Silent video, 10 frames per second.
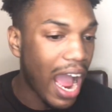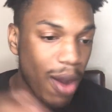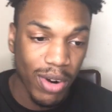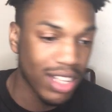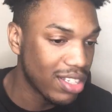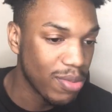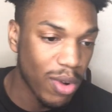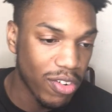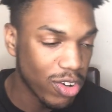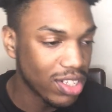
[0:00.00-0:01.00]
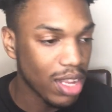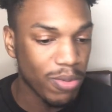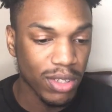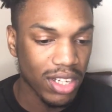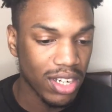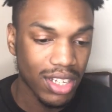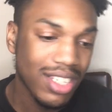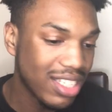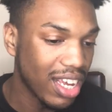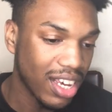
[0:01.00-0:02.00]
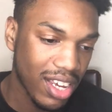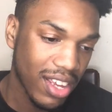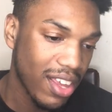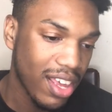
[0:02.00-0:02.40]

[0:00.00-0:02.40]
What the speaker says: I want to see more of Chris Stapleton. Sick.